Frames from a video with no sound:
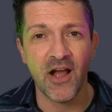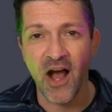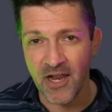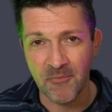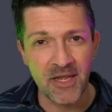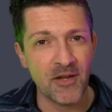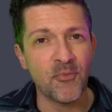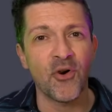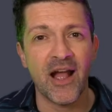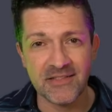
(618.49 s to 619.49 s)
to automate a
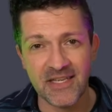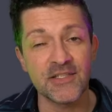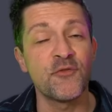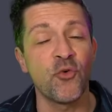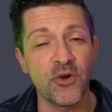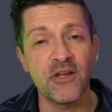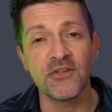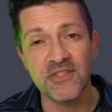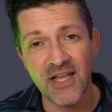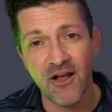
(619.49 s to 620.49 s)
process for
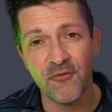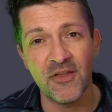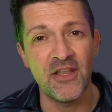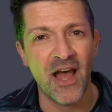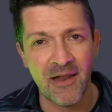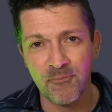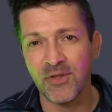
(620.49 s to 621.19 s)
yourself and not